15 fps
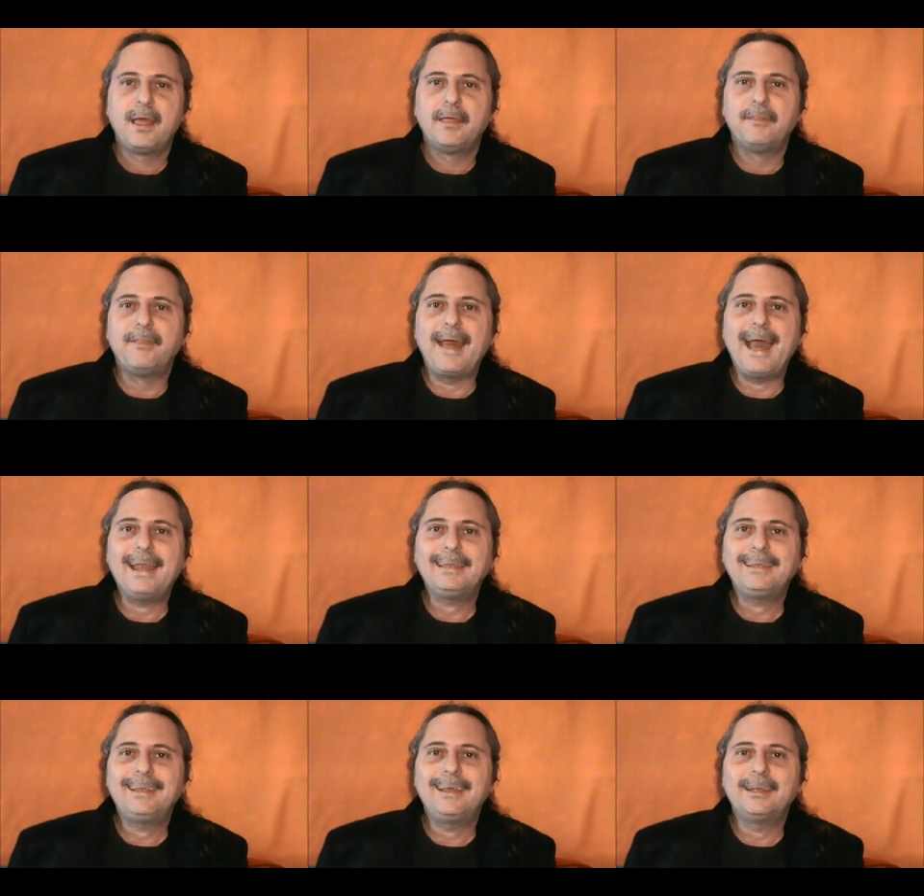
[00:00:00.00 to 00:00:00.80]

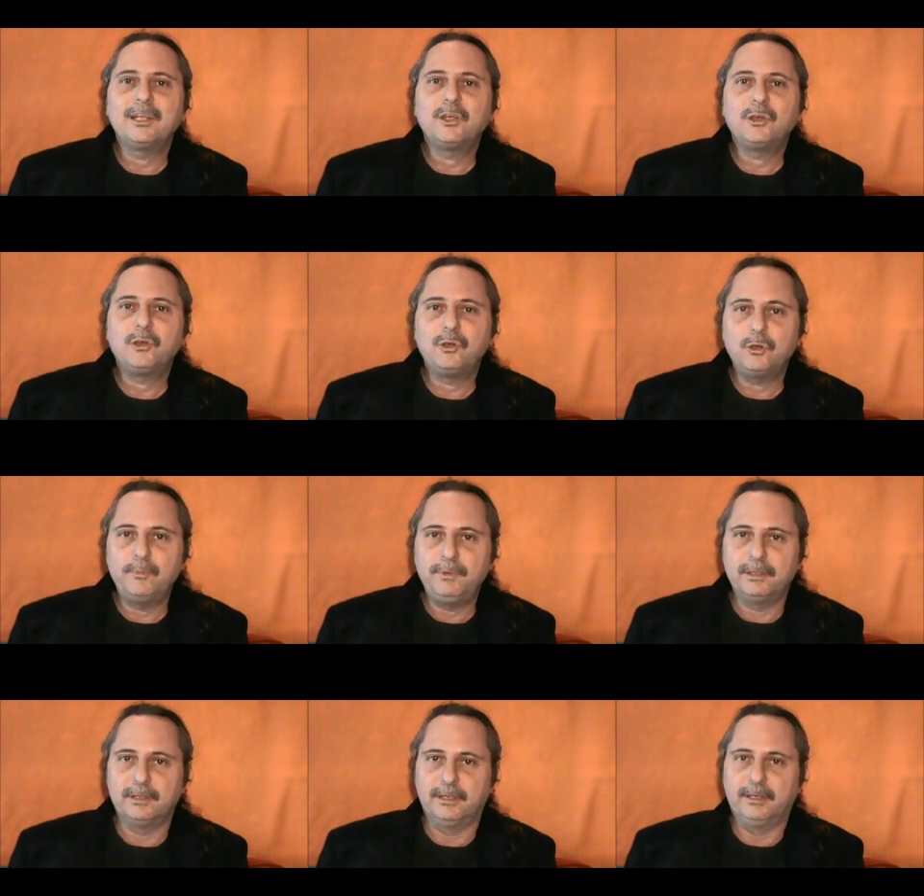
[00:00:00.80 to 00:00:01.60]
That can
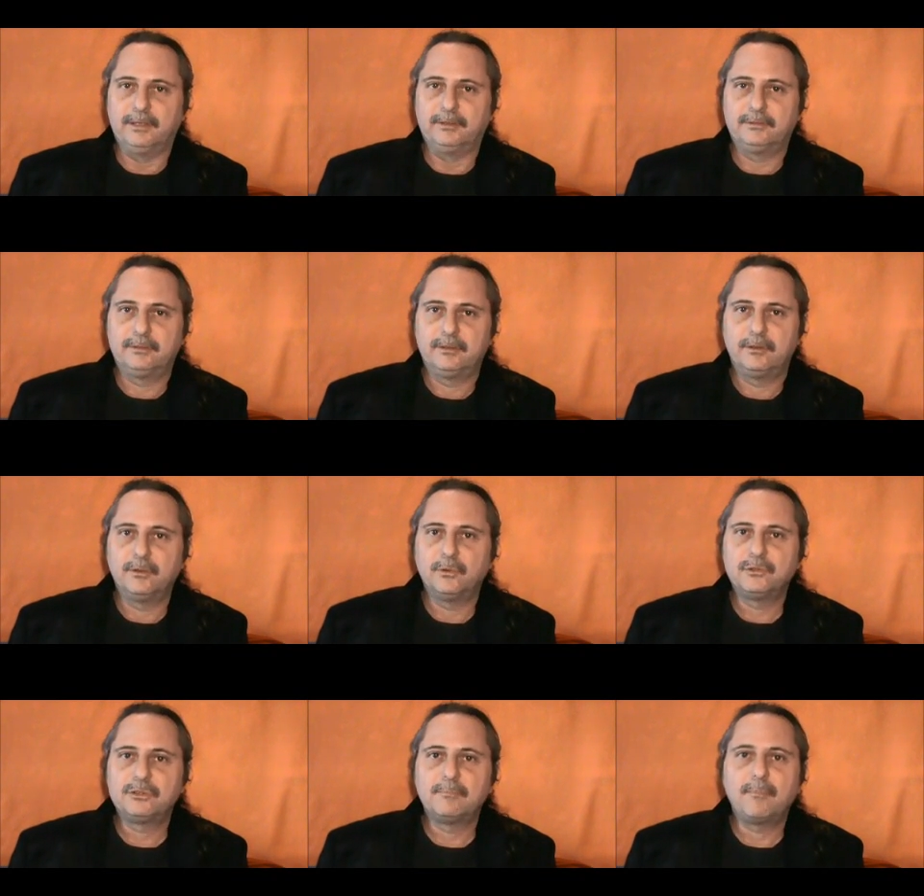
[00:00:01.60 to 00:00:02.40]
accumulate.
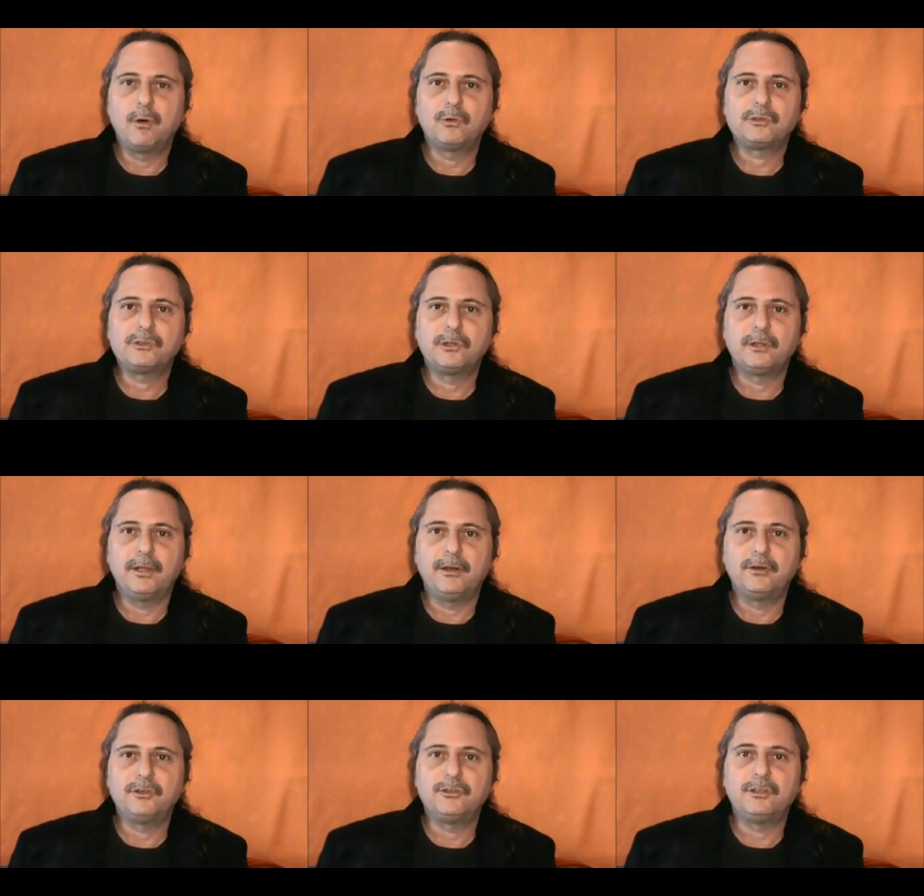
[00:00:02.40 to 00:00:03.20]
Those emotional
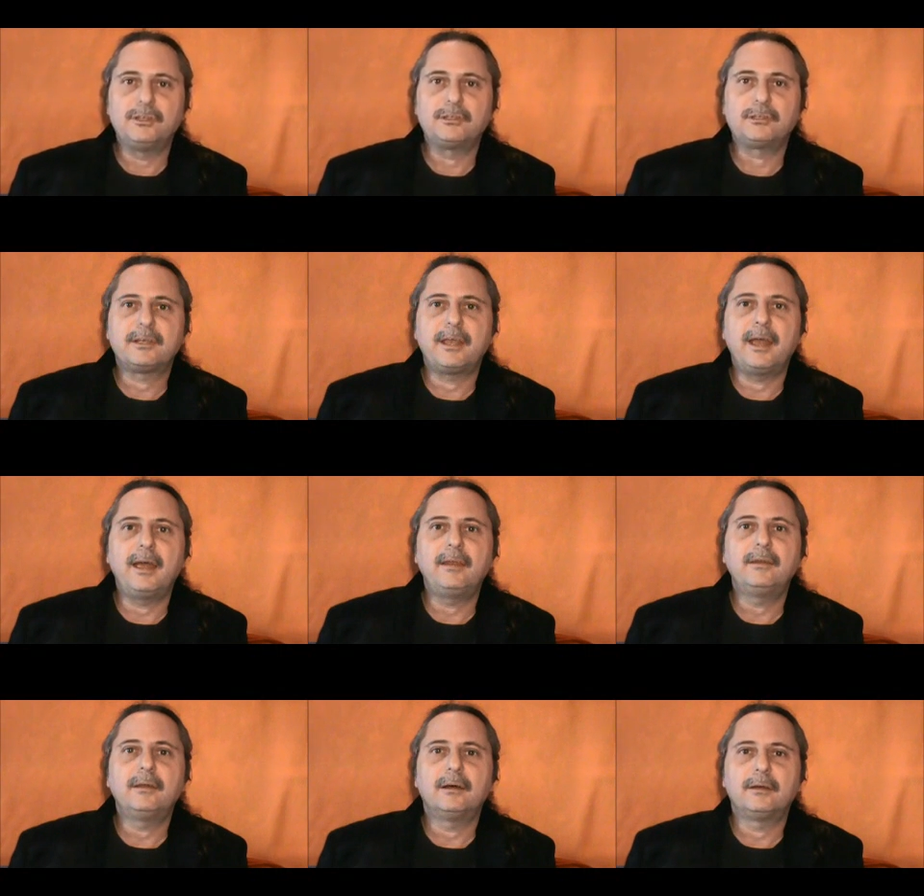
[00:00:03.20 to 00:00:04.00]
energies
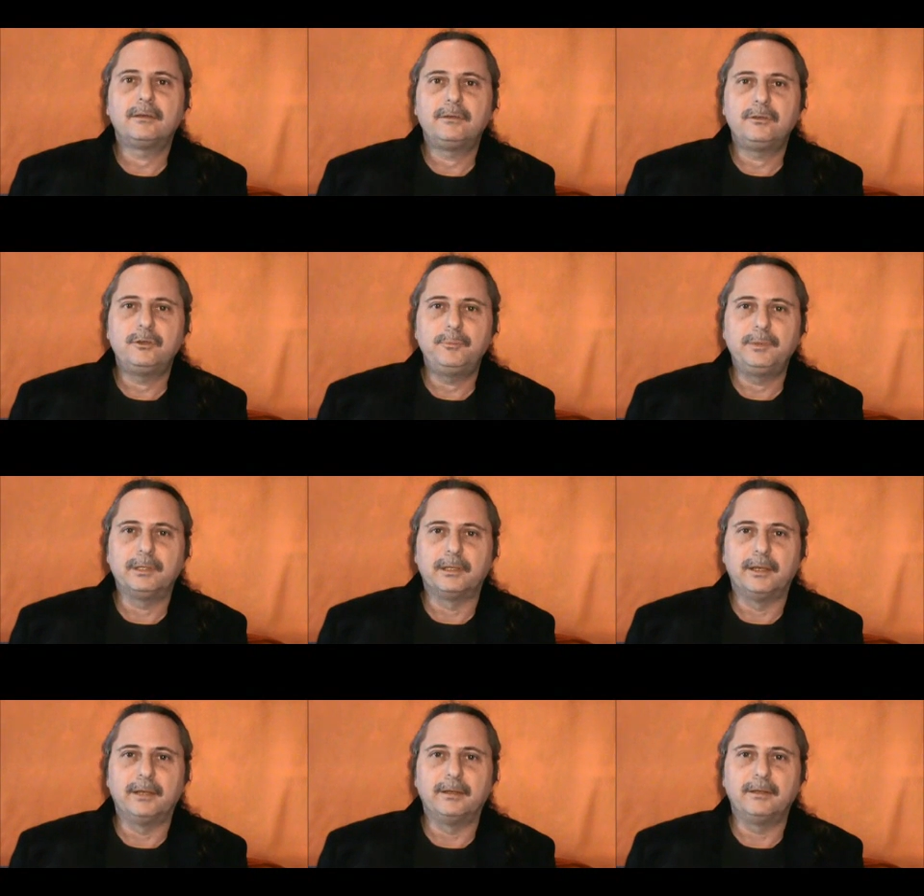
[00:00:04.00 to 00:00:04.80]
can
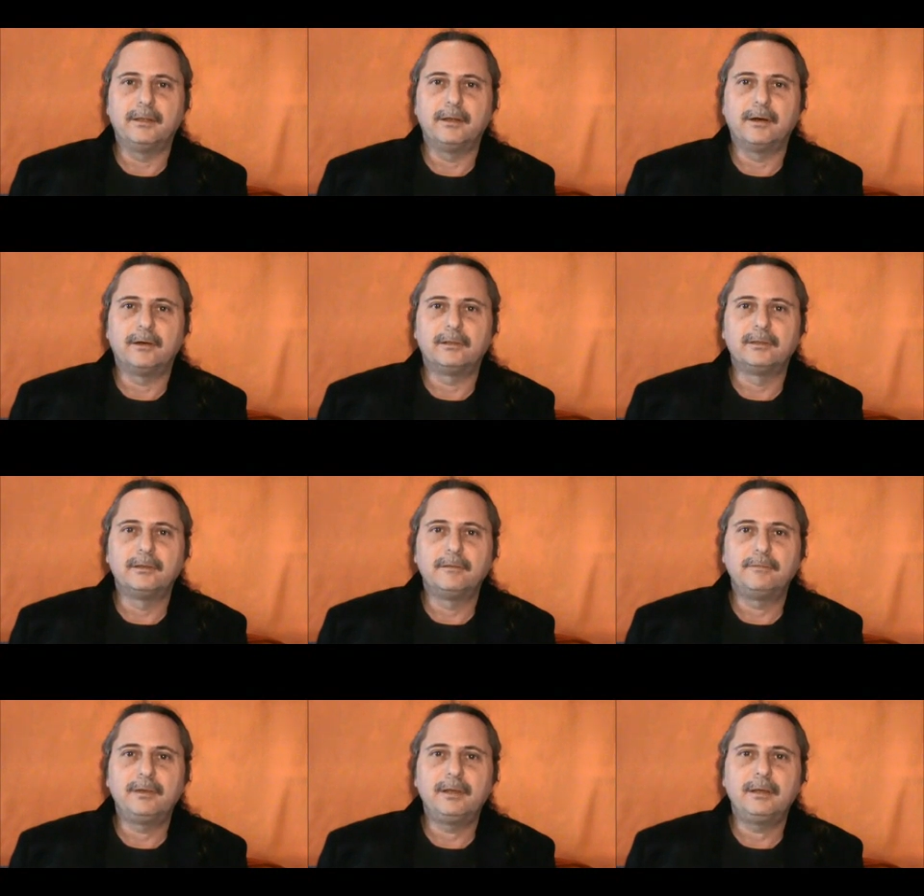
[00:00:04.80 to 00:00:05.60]
accumulate in our
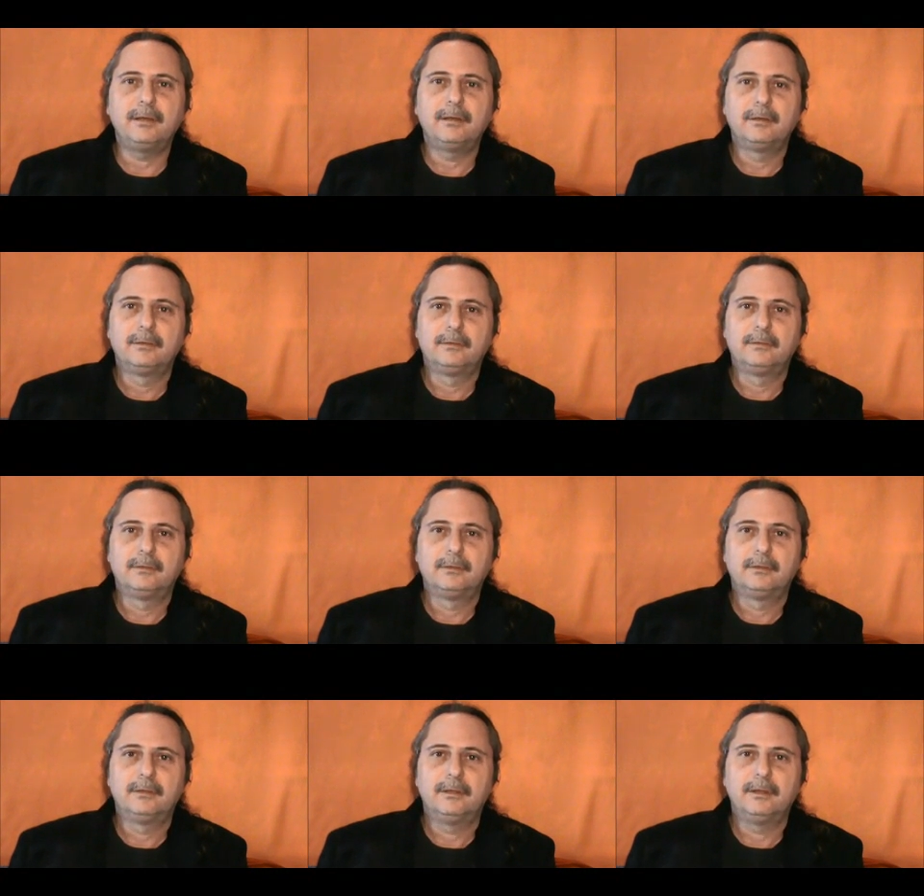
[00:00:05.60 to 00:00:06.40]
living
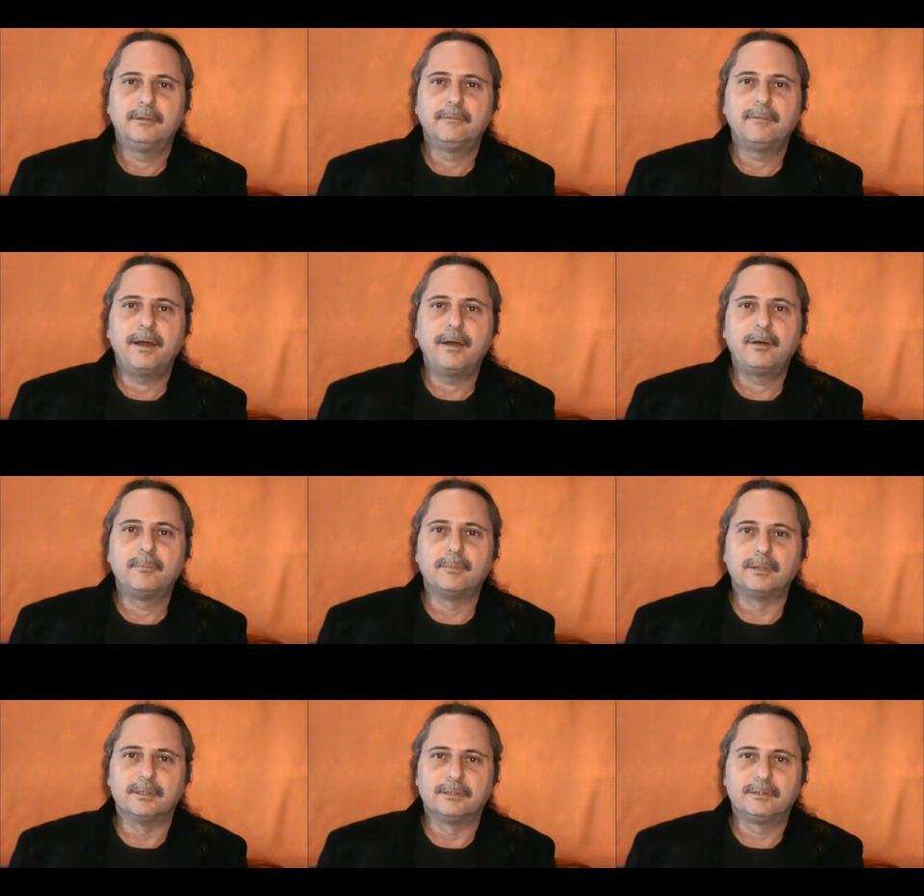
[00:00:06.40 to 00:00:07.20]

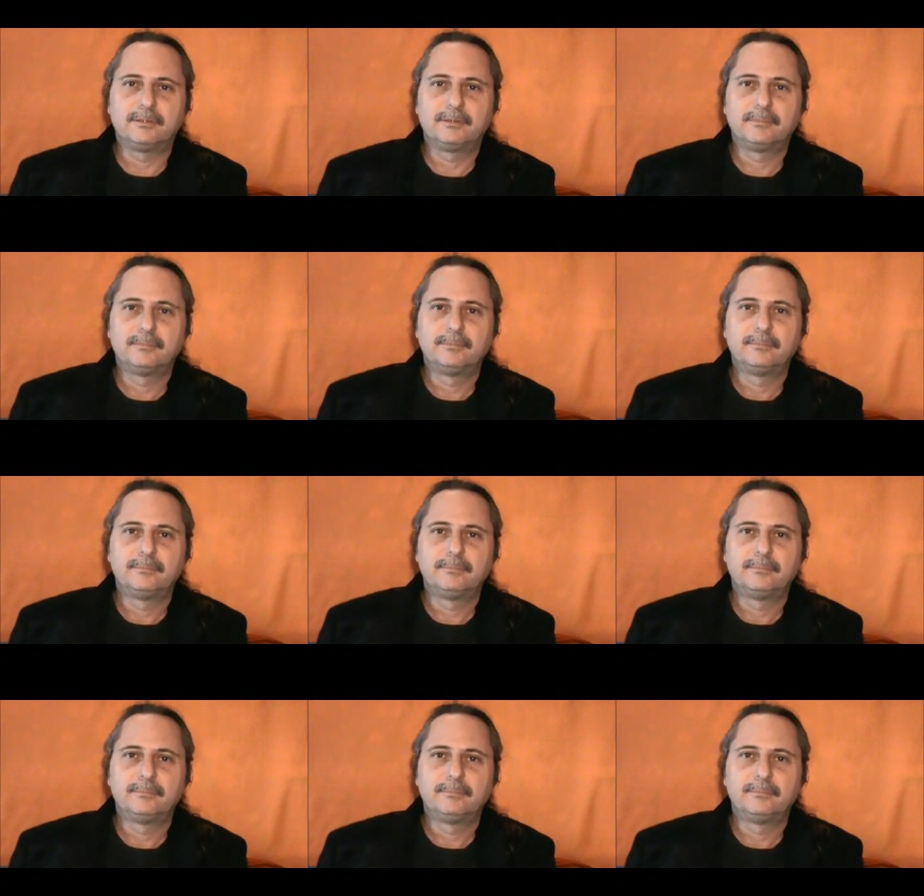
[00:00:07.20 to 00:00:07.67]
environments.